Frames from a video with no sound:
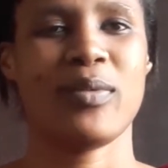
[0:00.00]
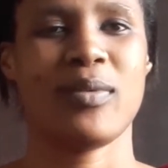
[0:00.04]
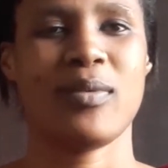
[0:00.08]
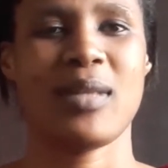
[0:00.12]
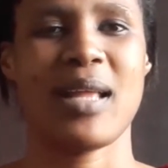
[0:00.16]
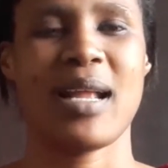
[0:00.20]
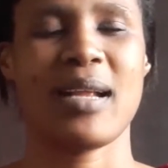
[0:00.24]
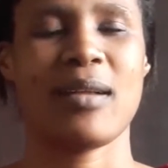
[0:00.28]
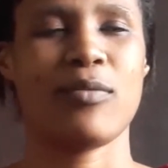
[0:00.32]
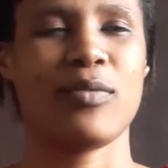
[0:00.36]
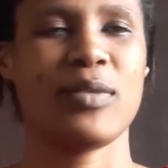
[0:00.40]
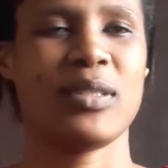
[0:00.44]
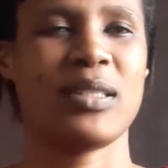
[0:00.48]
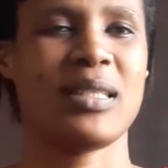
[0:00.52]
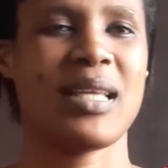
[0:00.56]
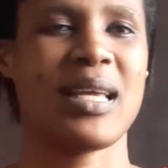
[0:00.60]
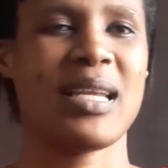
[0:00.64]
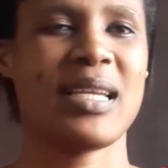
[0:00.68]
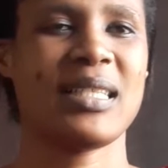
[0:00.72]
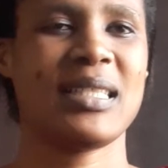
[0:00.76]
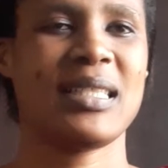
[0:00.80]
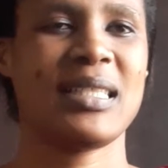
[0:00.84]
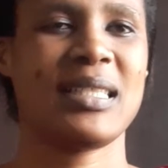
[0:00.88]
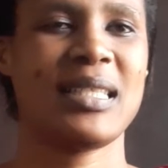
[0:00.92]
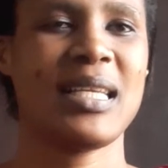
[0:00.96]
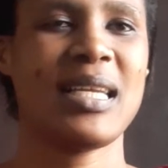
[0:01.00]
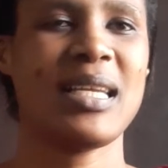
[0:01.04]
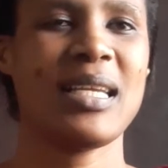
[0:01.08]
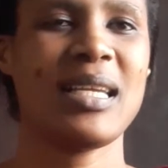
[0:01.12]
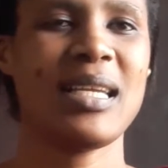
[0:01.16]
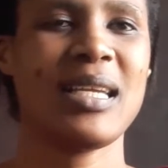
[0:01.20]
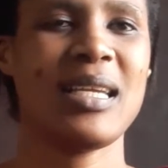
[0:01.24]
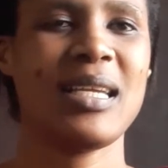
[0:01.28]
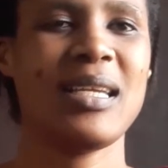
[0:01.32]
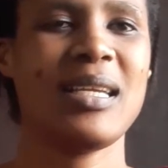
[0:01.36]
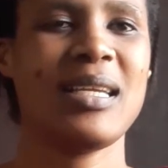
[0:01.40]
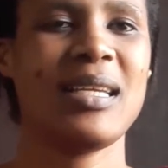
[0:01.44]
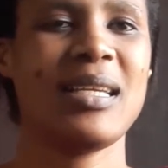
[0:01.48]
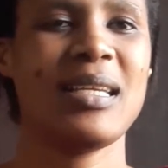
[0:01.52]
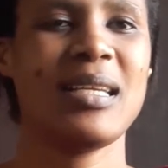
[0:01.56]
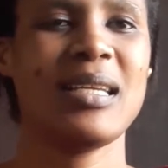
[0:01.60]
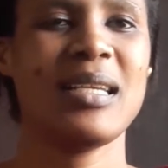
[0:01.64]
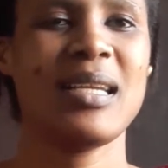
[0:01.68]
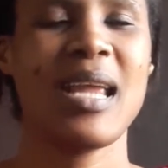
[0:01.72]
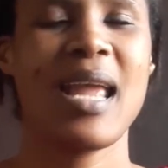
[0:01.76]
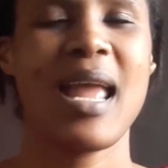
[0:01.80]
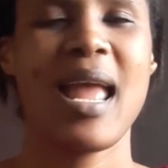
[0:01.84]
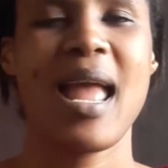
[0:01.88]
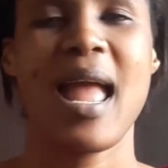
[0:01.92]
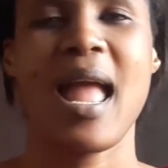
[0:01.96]
Like, we started singing
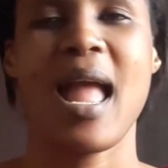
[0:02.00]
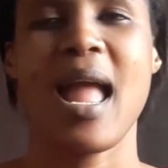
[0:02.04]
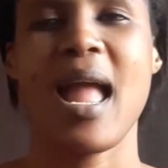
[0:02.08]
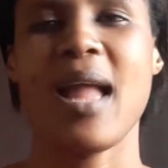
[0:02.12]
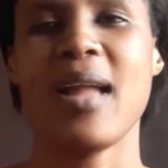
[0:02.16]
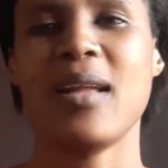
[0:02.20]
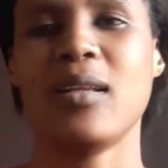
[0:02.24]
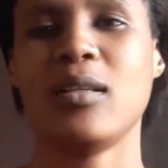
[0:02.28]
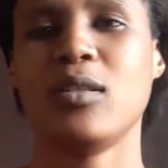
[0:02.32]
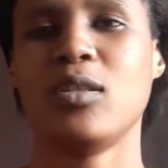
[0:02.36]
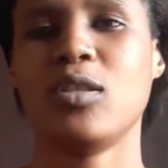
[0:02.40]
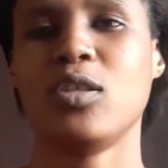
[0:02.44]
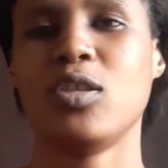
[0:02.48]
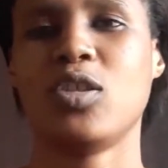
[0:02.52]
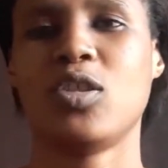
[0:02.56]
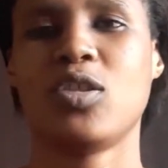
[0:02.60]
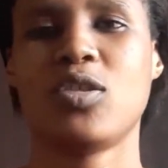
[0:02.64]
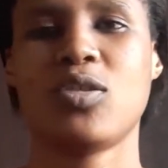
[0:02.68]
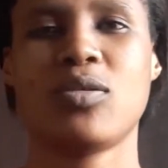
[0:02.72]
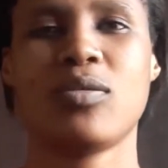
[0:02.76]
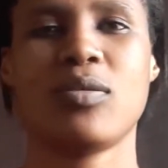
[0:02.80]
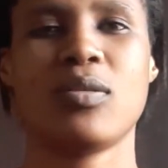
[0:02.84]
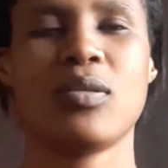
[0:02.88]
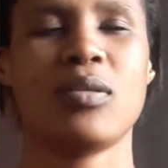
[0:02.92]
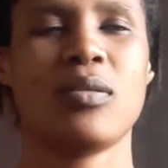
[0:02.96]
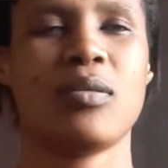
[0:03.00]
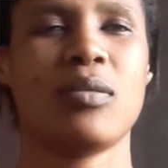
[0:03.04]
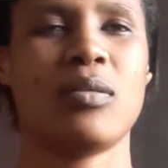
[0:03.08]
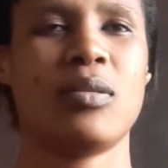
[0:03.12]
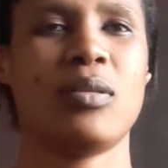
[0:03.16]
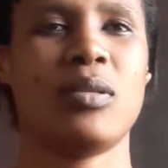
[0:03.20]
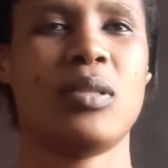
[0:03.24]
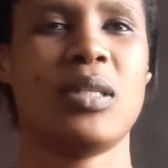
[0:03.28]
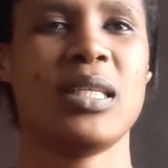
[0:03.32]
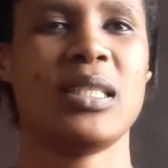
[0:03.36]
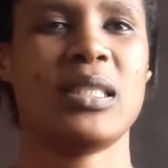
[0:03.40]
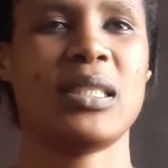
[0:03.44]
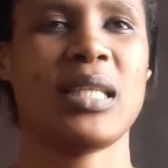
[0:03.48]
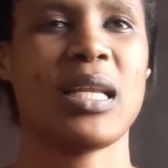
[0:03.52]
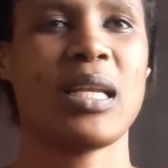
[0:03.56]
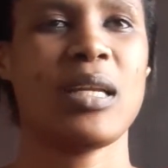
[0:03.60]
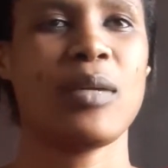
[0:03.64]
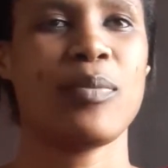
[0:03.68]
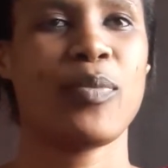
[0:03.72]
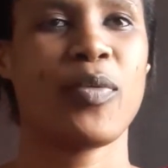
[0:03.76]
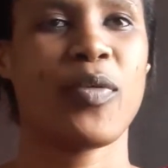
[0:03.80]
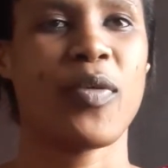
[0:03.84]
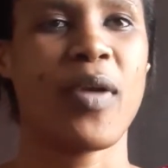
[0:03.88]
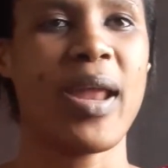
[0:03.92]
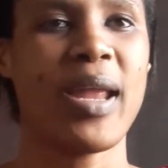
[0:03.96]
and they
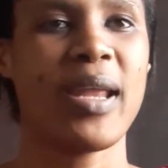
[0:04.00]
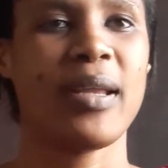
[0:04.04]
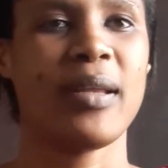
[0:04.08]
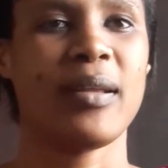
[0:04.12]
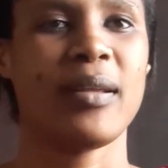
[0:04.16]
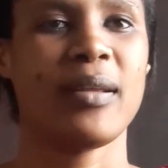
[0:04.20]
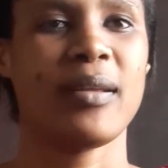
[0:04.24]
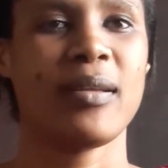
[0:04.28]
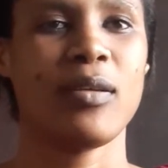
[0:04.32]
started praying.